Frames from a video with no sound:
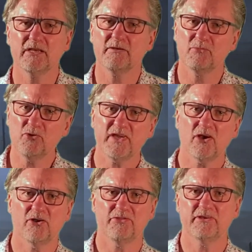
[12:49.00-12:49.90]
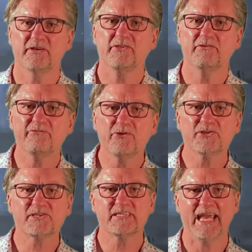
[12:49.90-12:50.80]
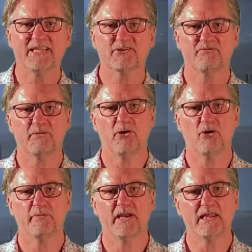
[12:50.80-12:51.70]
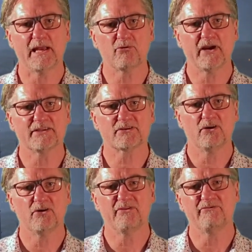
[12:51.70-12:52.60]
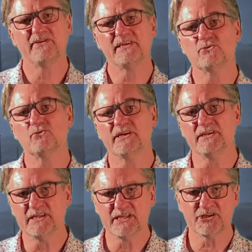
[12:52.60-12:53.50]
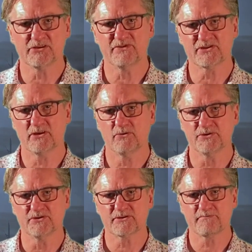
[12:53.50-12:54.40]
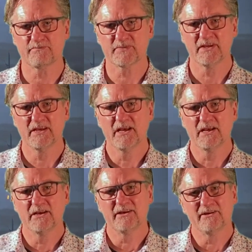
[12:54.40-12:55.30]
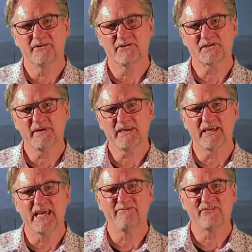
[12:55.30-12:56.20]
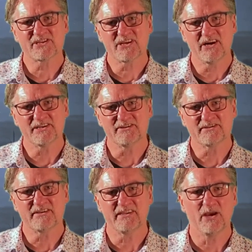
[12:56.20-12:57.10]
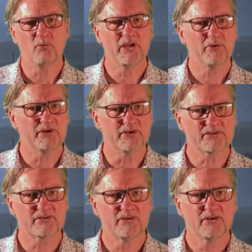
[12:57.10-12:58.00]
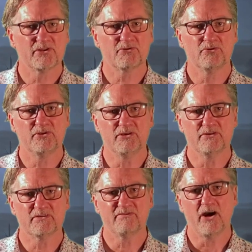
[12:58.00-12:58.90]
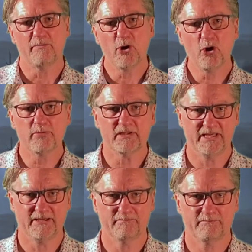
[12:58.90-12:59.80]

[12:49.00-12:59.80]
Moving on, the first stanza of the poem elaborates on the physical condition of the soldiers. The speaker emphasises their weariness through the use of hyperbole.